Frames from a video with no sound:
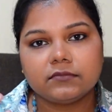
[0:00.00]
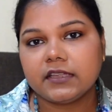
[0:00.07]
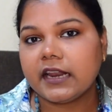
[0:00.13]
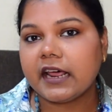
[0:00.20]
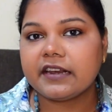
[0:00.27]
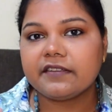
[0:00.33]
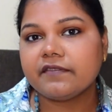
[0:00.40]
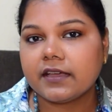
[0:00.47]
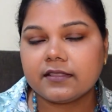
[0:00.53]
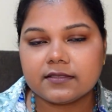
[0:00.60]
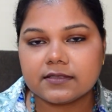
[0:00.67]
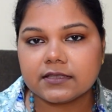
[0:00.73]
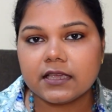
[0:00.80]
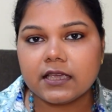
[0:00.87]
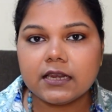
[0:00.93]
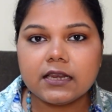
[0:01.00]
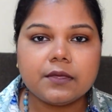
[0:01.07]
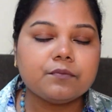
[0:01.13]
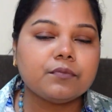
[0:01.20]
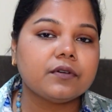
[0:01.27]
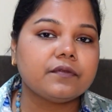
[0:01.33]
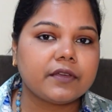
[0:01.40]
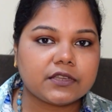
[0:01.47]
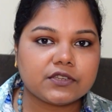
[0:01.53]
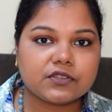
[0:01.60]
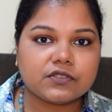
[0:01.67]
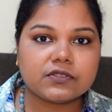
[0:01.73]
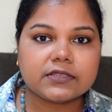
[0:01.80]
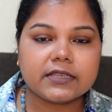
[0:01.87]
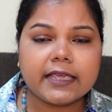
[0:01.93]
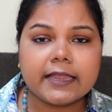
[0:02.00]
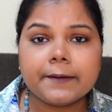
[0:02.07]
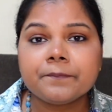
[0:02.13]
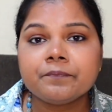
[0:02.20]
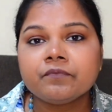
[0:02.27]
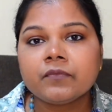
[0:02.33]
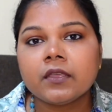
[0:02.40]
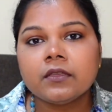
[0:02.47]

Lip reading: clarifying the skin, imperfection skin.